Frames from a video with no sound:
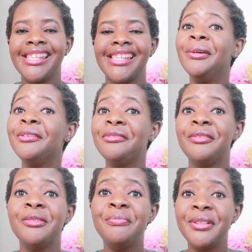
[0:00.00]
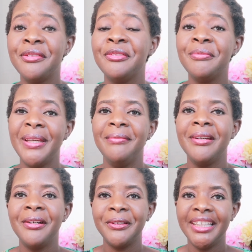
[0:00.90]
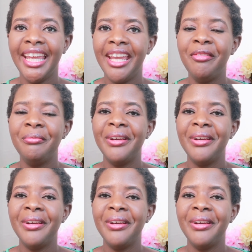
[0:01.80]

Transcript: Beautiful, beautiful baby girl name.